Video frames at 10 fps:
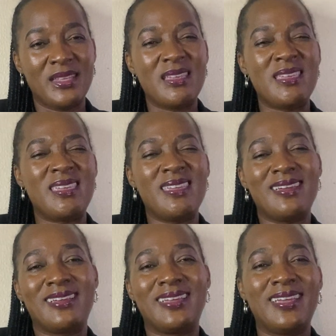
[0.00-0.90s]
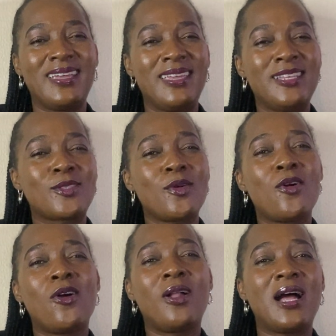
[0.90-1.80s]
Here, it's
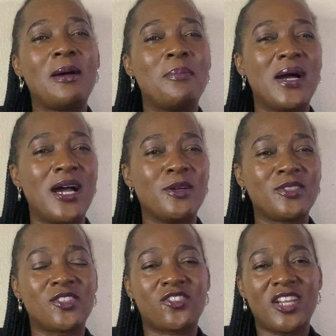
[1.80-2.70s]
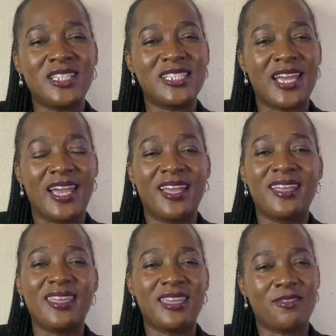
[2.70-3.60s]
all about structure
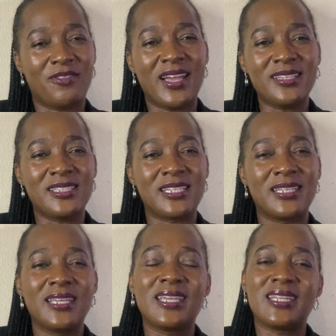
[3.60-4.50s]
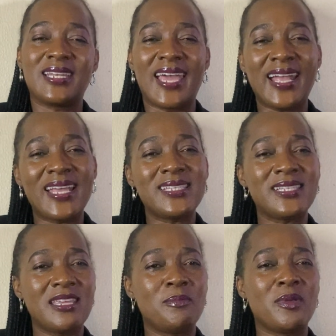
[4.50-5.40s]
and function. And like I said